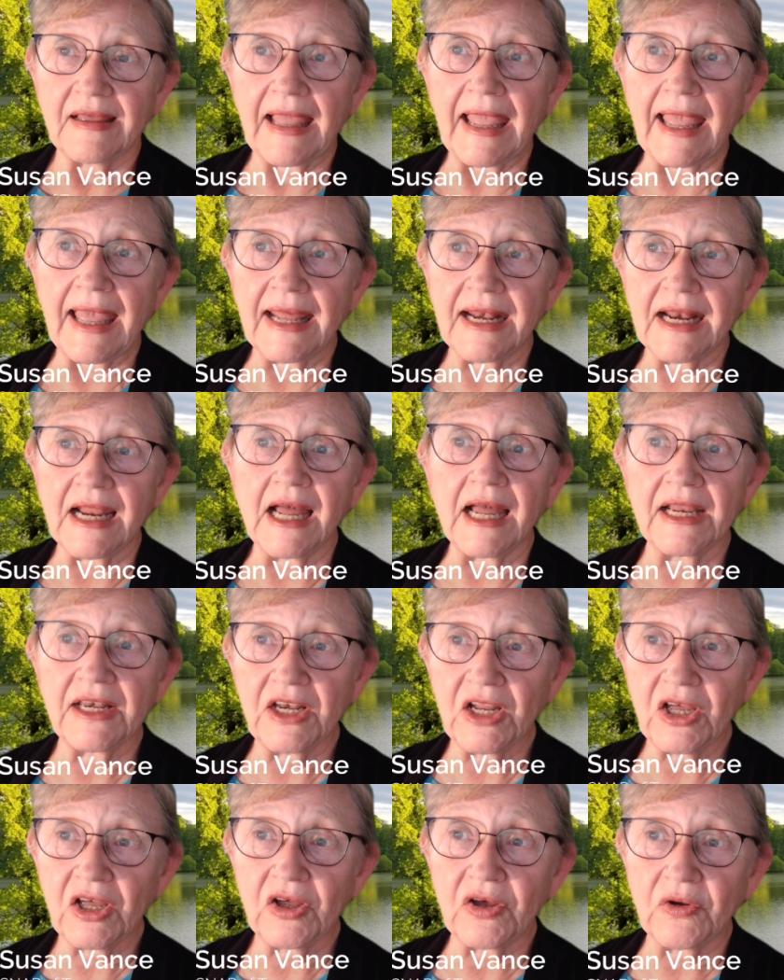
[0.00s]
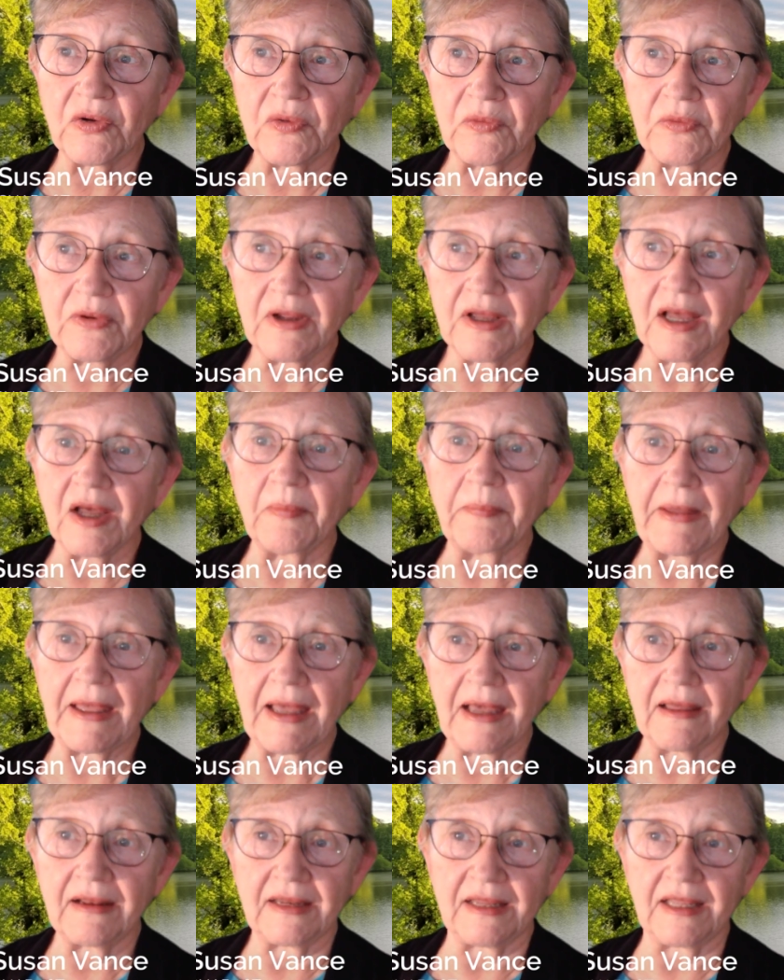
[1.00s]
had I known
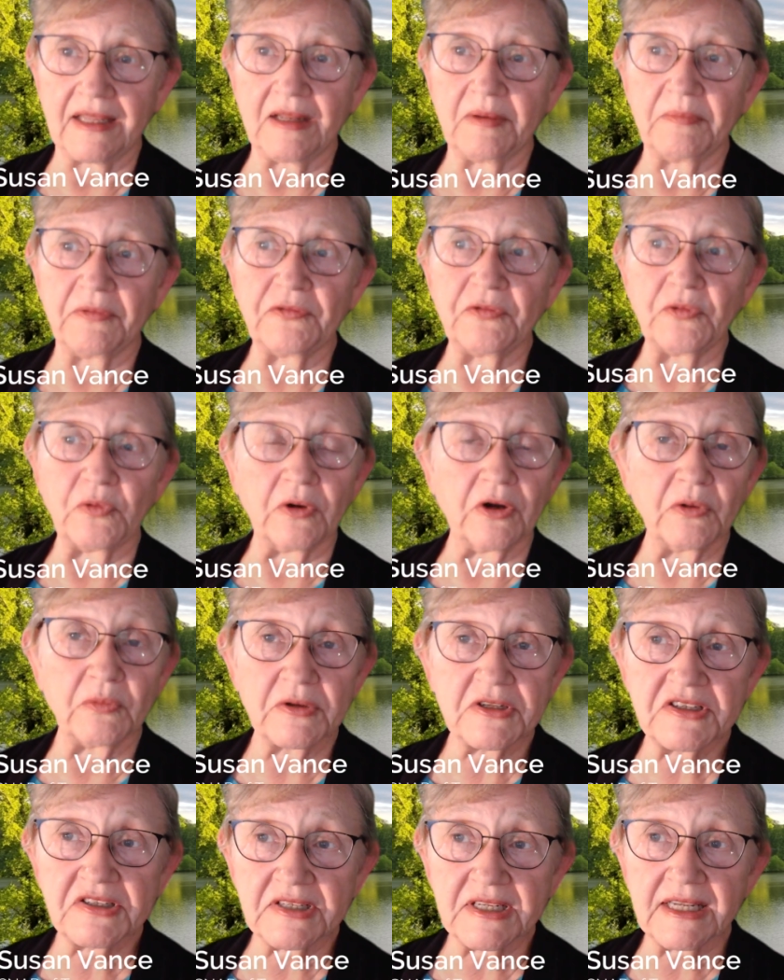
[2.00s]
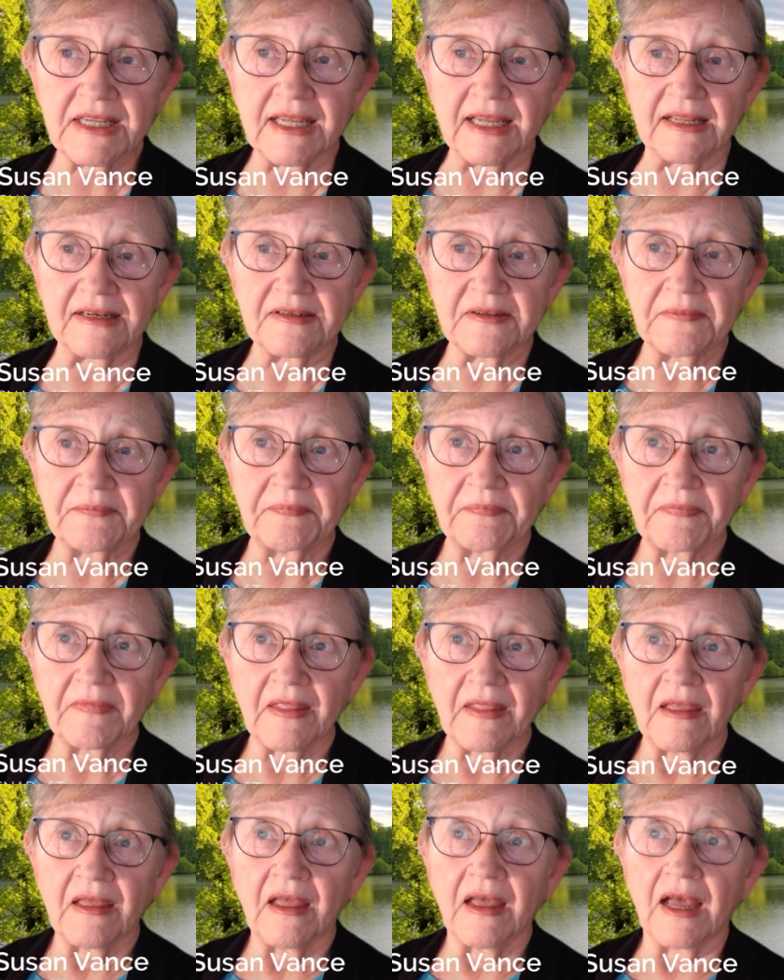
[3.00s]
about it before it was sent,
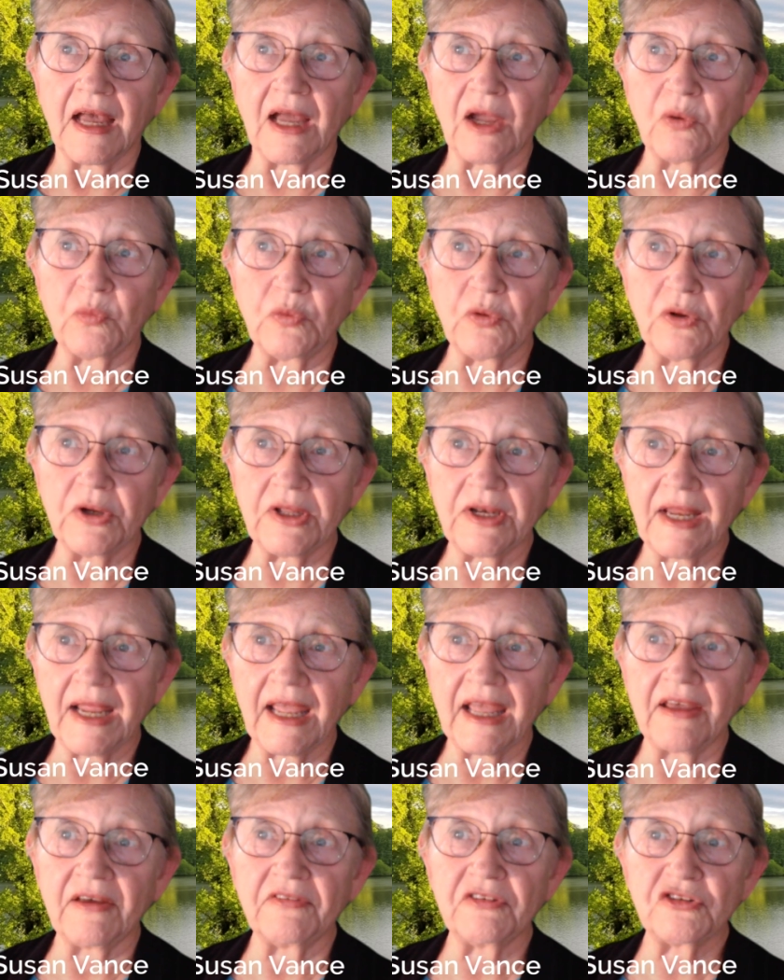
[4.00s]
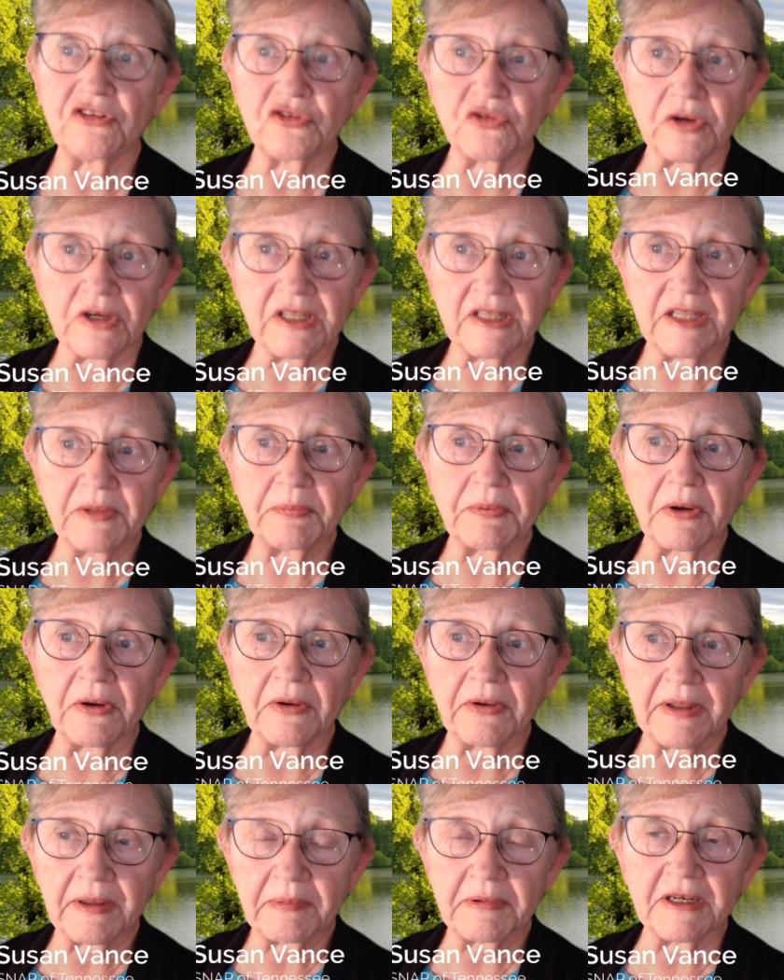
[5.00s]
I would have strictly
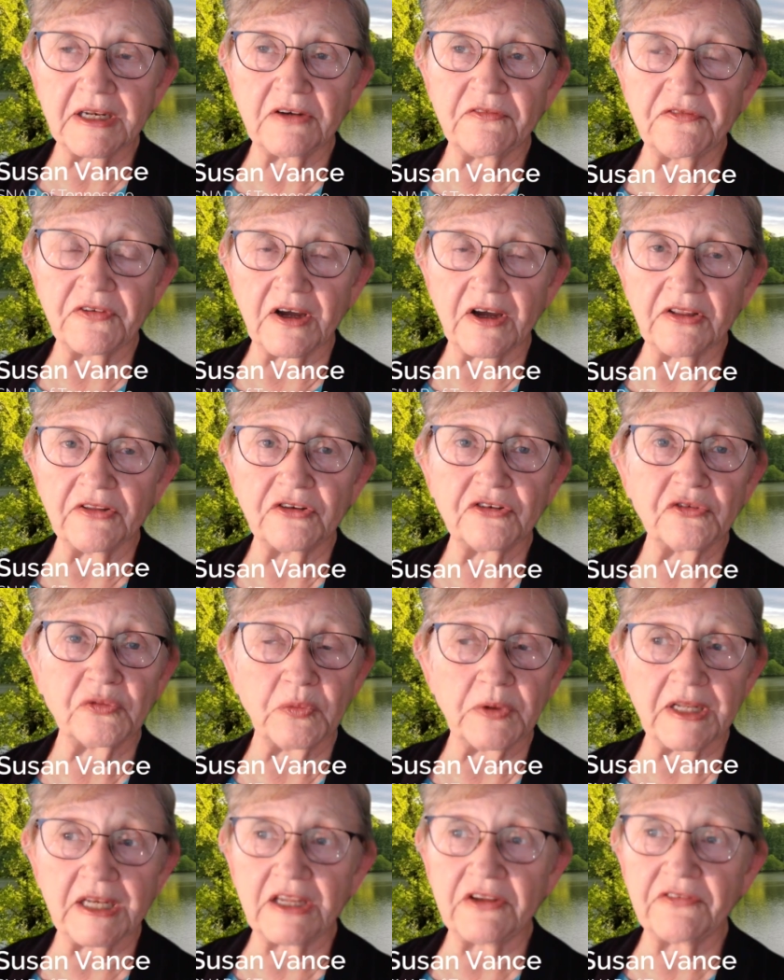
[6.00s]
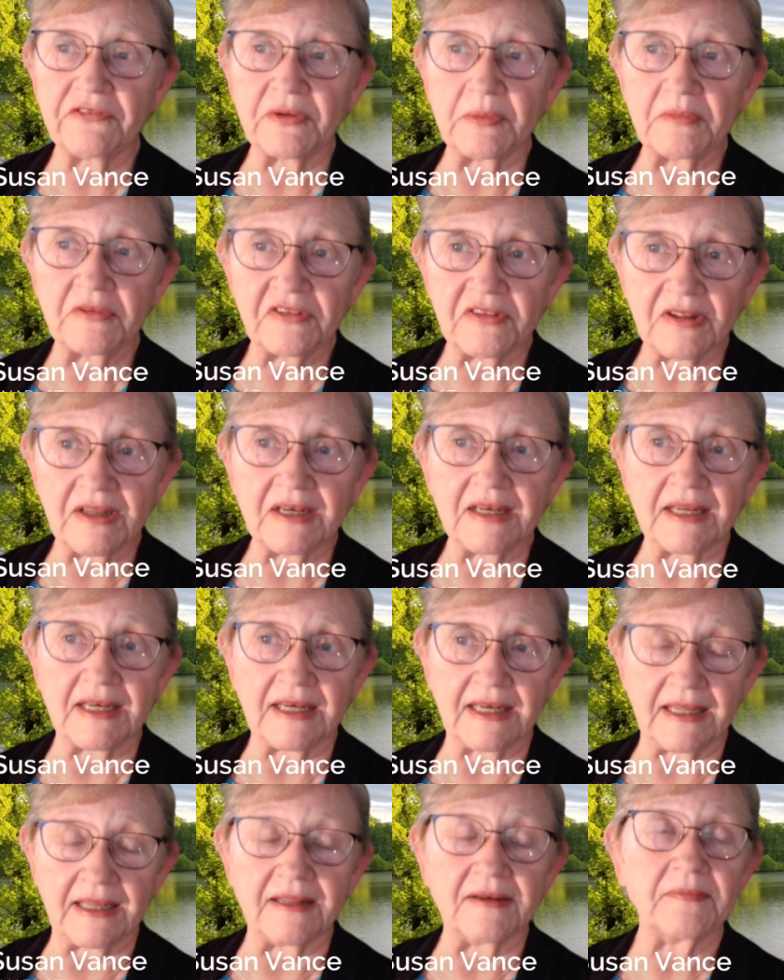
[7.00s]
prohibited Father Sweeney from
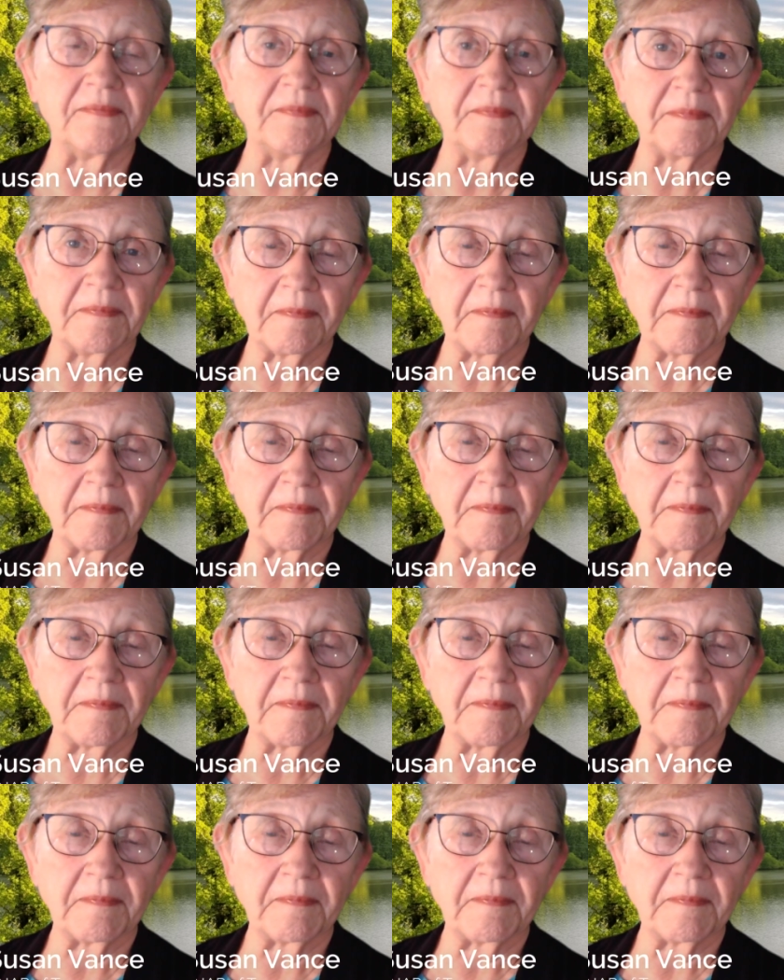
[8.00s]
sending it.